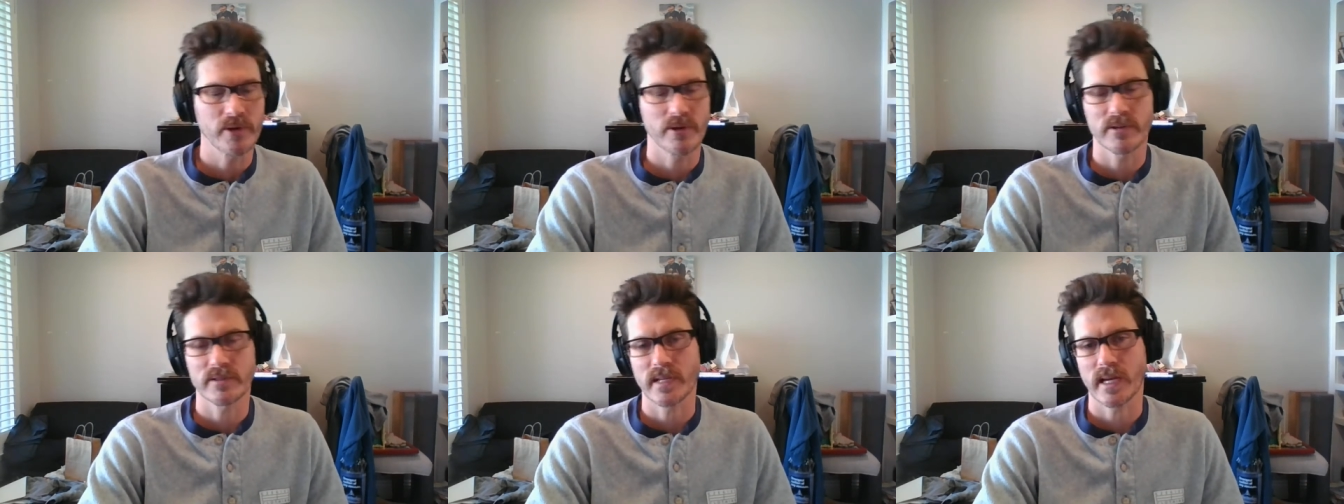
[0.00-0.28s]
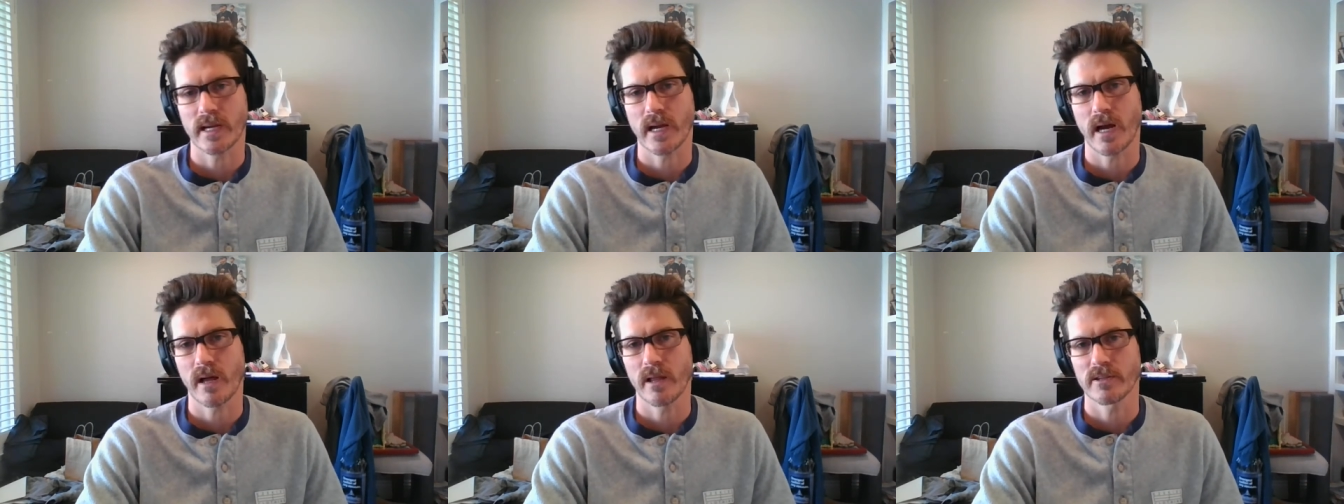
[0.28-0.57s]
You're a
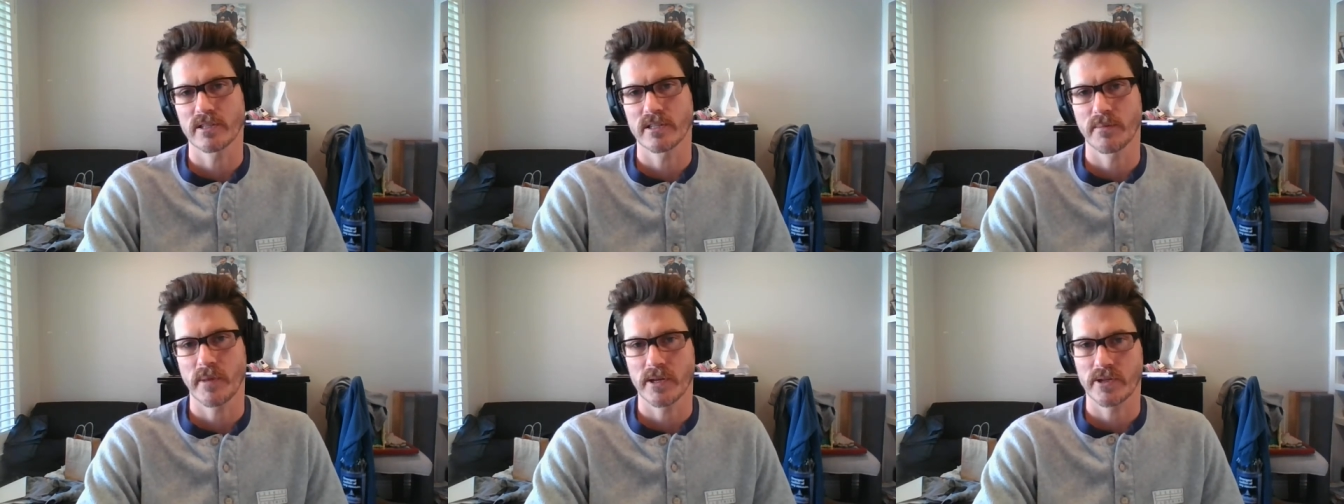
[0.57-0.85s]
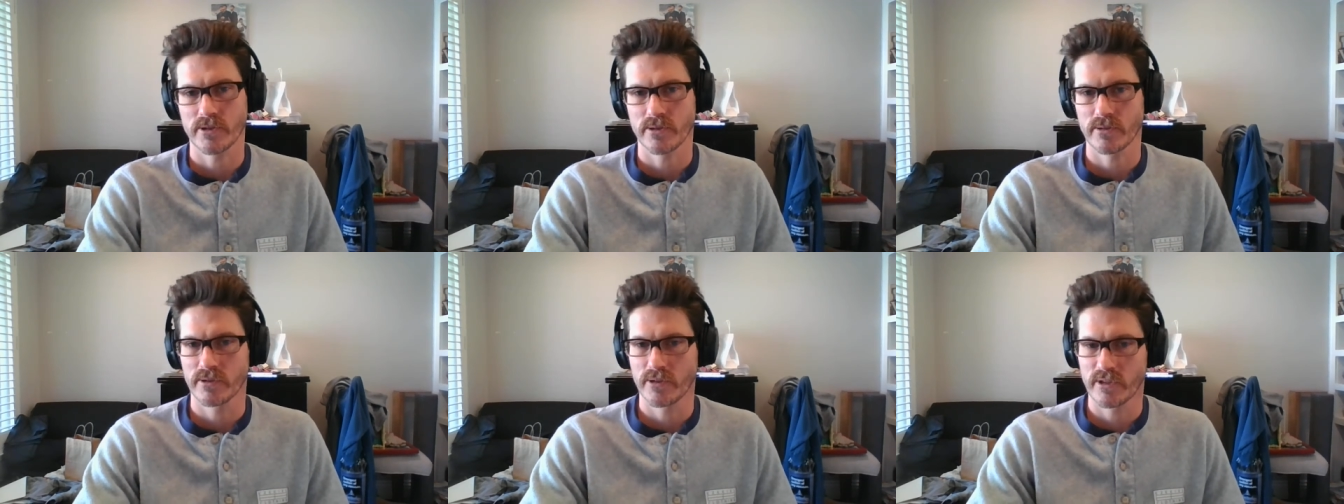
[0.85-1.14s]
psychology
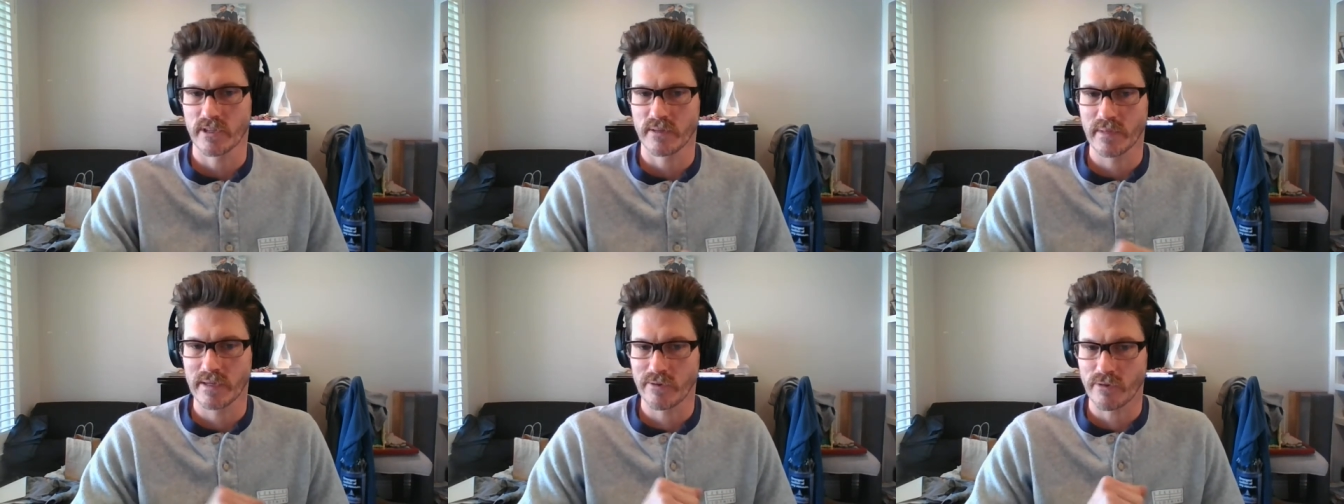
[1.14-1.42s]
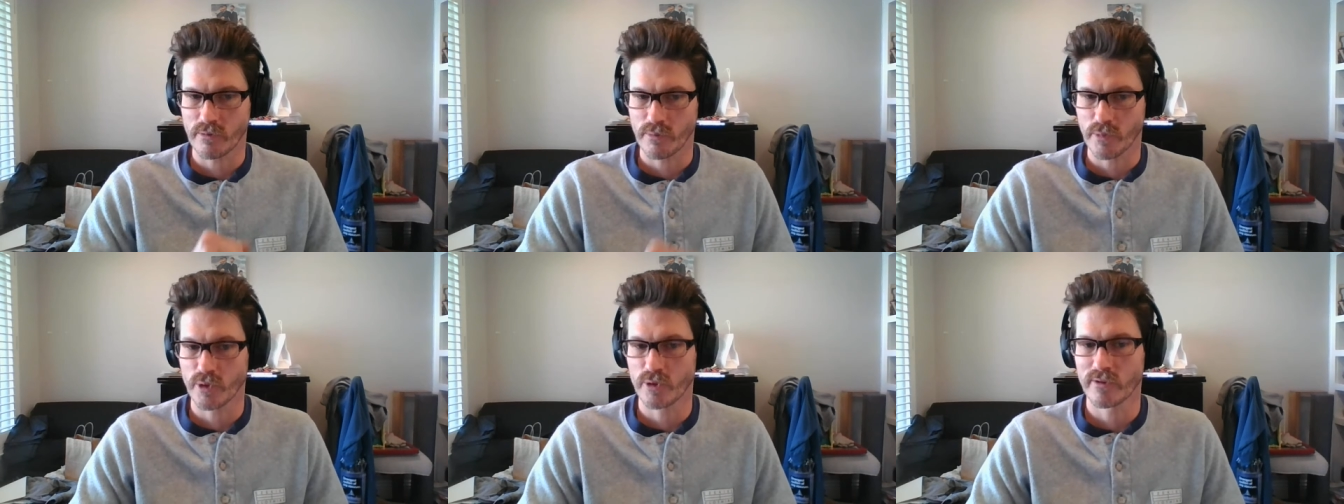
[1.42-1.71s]
major. You could be
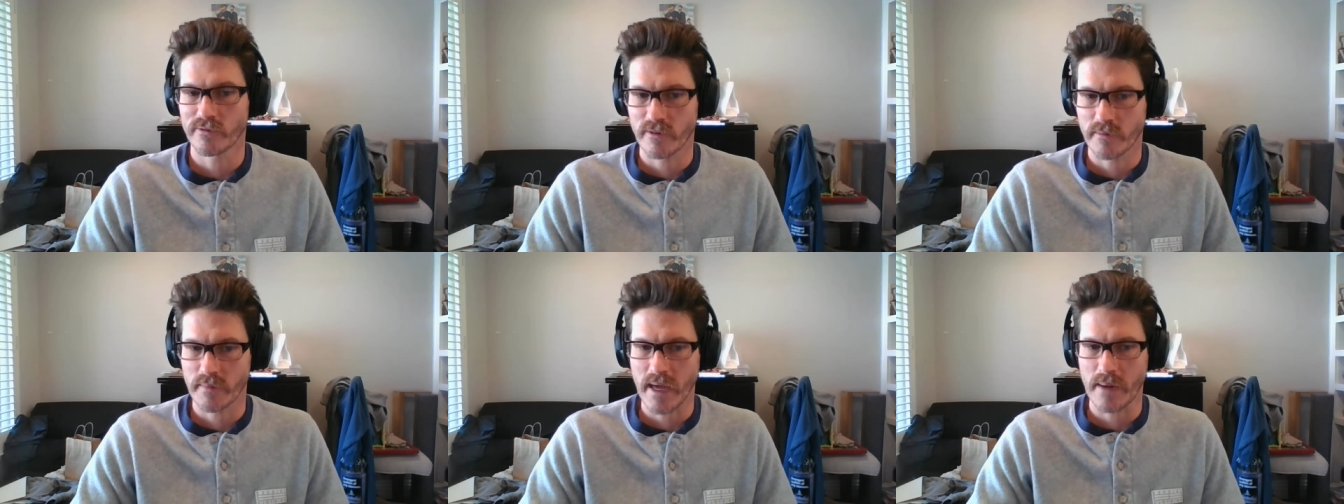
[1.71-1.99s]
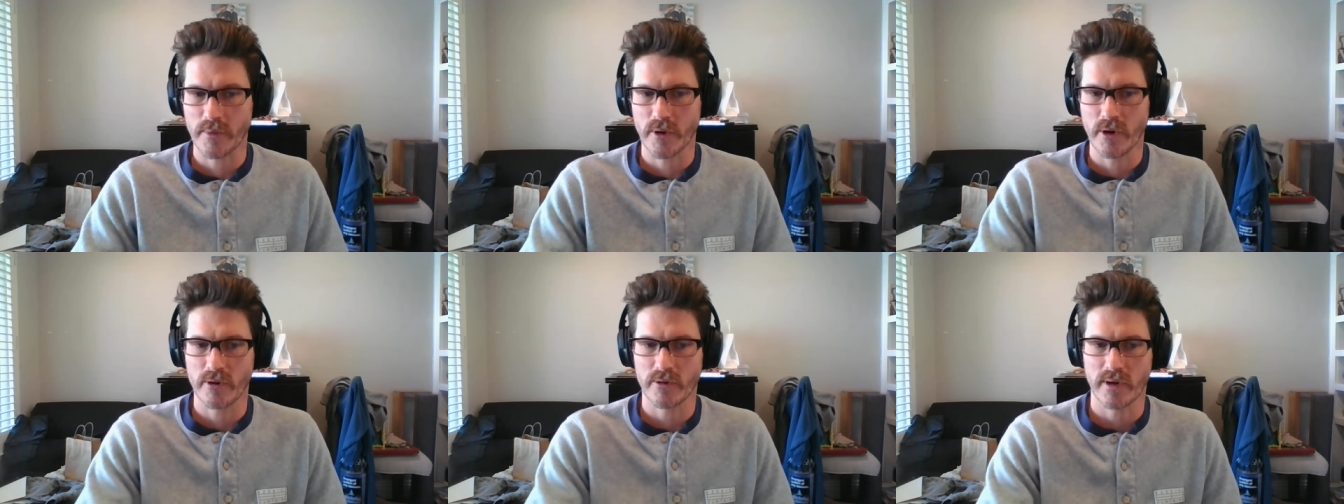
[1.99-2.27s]
removed from
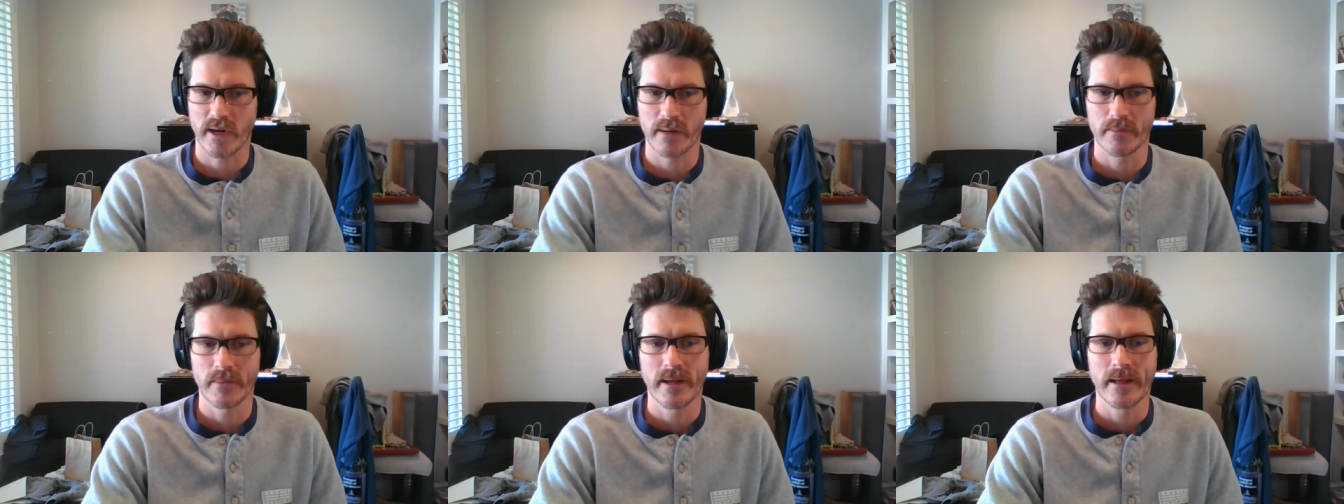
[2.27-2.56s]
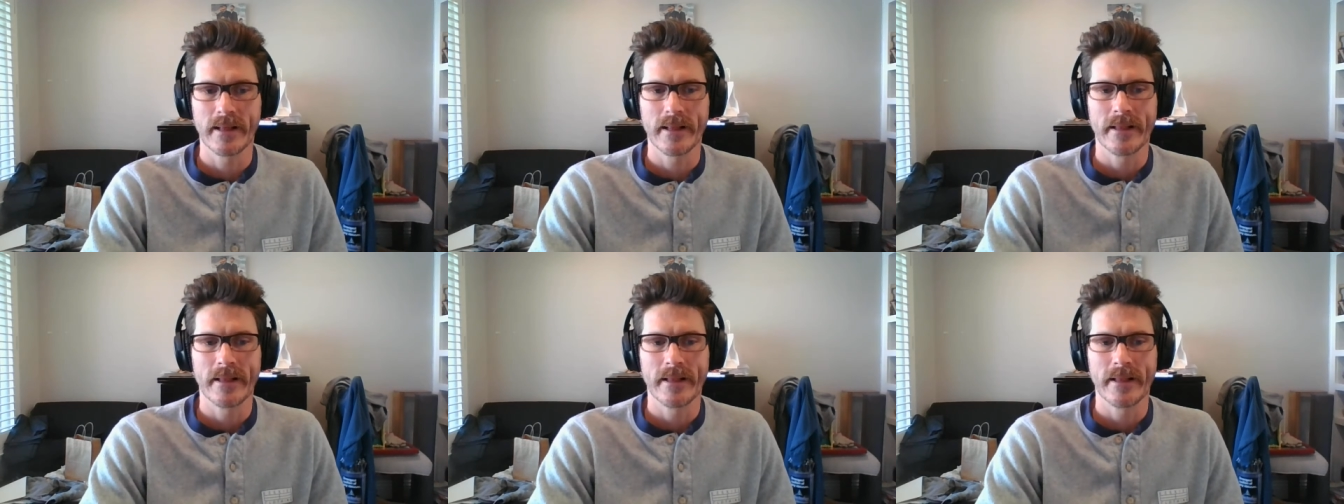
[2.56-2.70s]
that program.